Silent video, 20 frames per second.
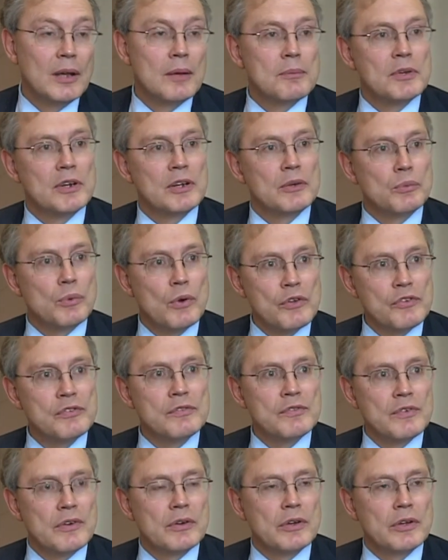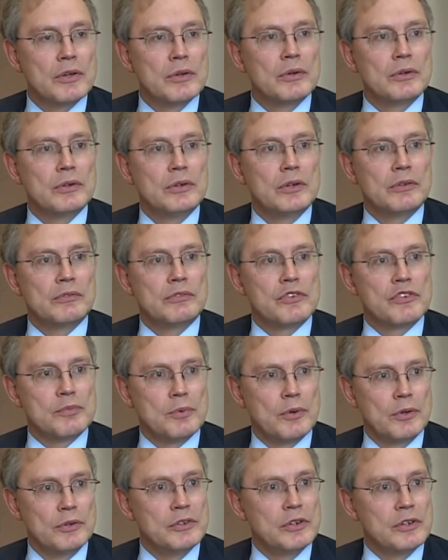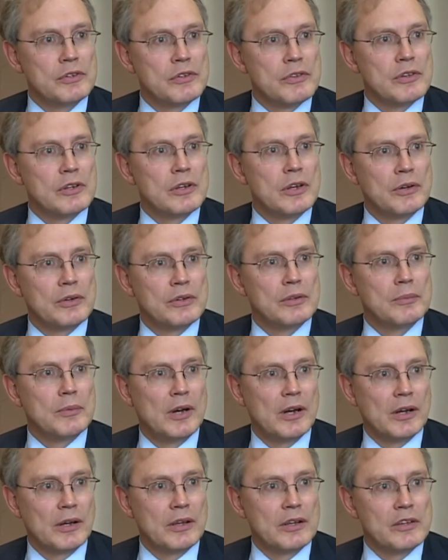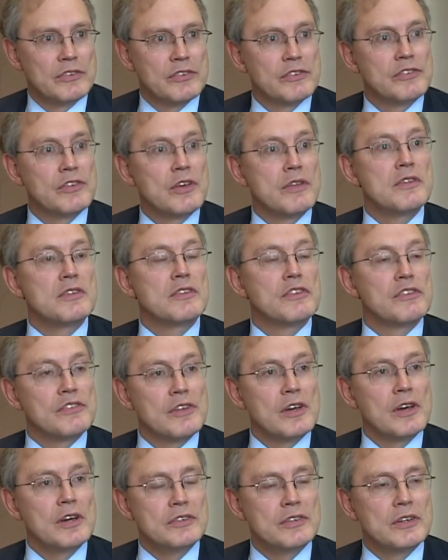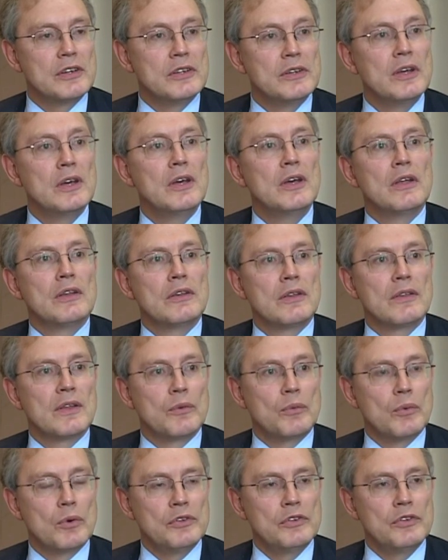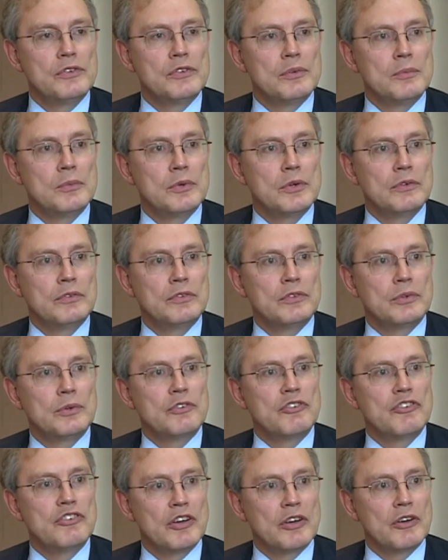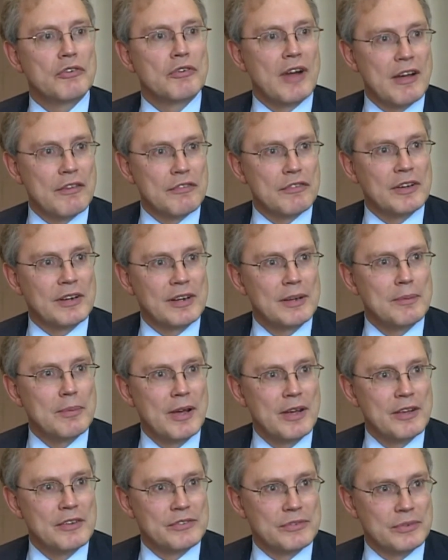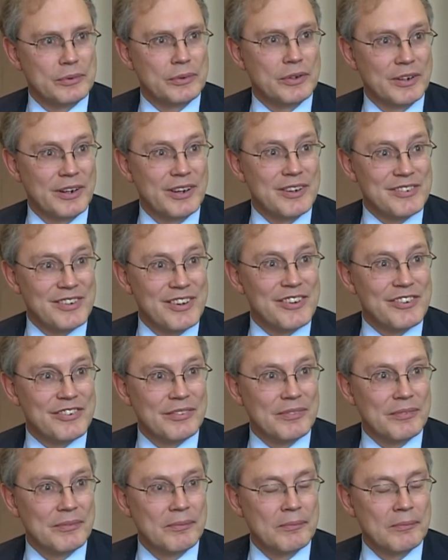but it wasn't very good at responding to the local markets. And so they decided that they wanted to move to a geographically based organization.